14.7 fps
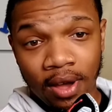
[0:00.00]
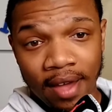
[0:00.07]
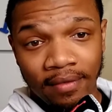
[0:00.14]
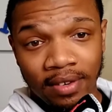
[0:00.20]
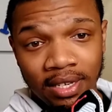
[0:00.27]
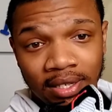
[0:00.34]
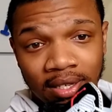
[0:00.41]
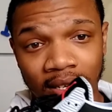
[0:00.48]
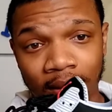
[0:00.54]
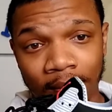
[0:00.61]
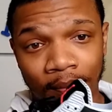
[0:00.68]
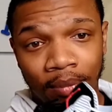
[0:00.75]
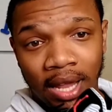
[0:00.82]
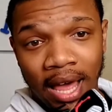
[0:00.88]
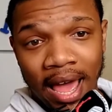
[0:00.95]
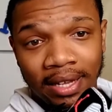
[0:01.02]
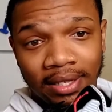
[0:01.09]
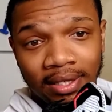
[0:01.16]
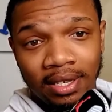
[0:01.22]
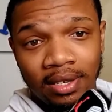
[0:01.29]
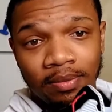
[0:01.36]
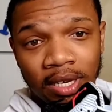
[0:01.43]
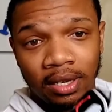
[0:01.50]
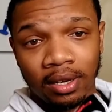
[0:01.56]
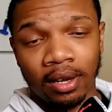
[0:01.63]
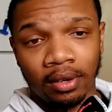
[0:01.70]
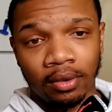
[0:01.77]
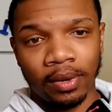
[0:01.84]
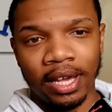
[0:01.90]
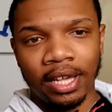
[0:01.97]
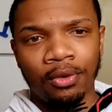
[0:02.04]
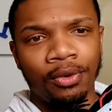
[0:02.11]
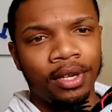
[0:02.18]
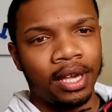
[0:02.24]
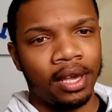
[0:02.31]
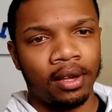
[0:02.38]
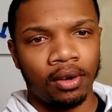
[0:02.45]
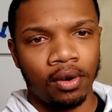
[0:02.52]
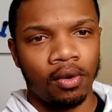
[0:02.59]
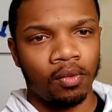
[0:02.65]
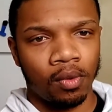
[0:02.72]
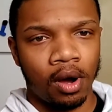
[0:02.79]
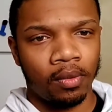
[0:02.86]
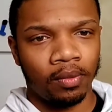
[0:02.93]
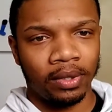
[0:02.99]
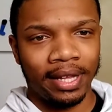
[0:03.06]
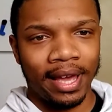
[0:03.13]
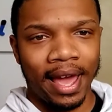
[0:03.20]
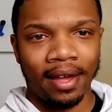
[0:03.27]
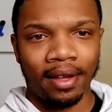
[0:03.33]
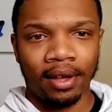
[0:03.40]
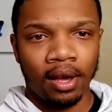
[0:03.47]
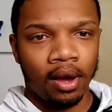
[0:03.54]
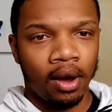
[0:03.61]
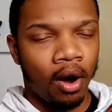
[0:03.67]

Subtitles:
have these in the black cement colorway. You can't go wrong with that.